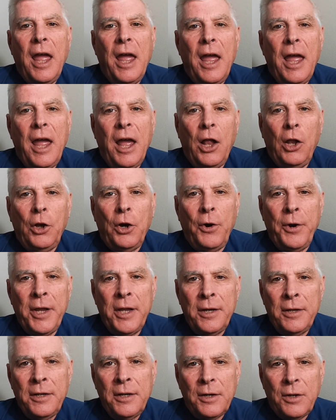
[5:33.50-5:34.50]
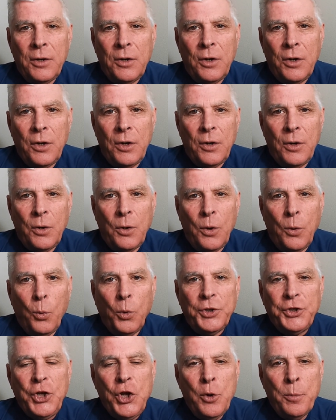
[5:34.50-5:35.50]
Ellerin
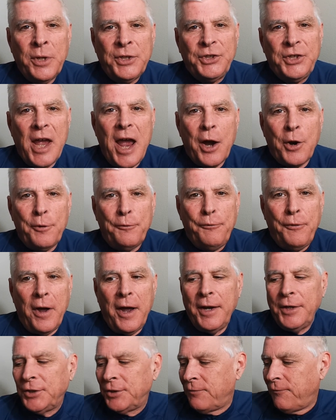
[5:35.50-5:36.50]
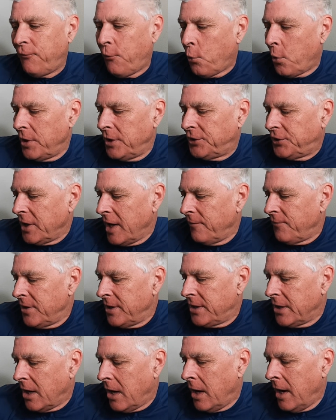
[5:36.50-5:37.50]
was human sacrificed 47
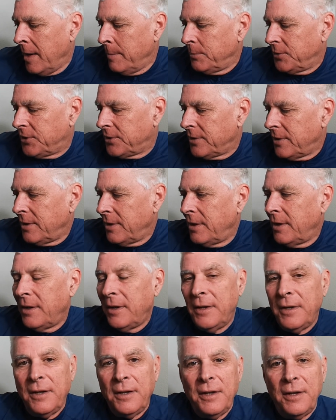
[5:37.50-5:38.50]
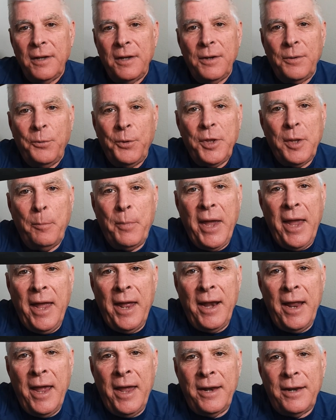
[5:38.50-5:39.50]
times with a
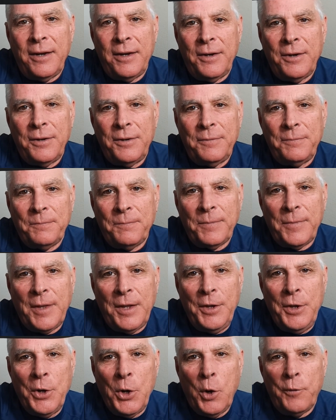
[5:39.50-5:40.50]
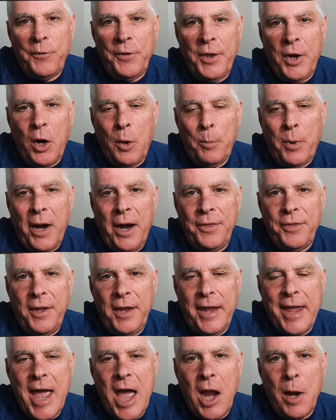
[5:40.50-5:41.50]
bayonet, you know, over there by the
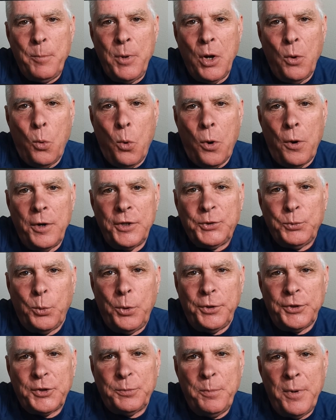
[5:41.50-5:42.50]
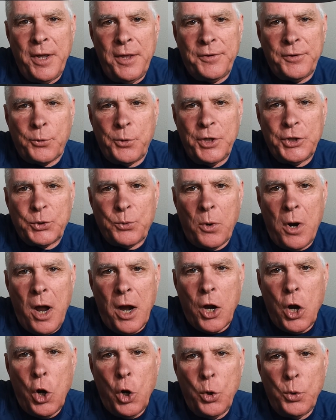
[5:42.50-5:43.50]
Academy Awards, Will Smith, Chris
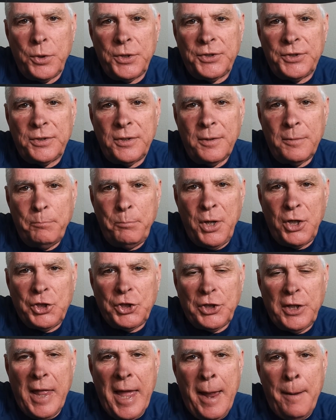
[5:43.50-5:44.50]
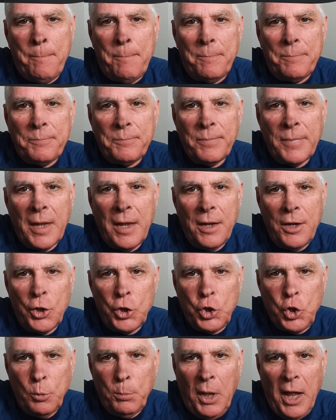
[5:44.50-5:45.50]
Rock hoax, bitch slap.
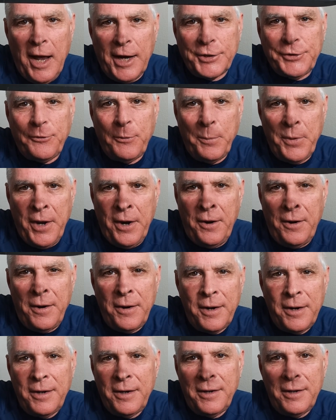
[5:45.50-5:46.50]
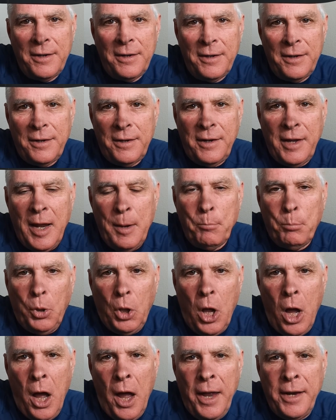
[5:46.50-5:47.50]
Two blocks from there, a
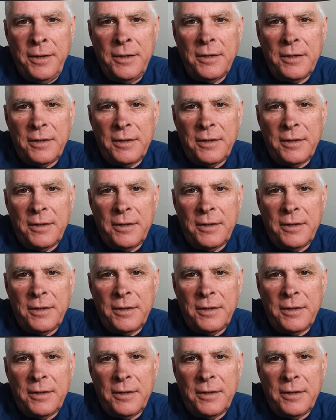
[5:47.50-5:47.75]
blonde,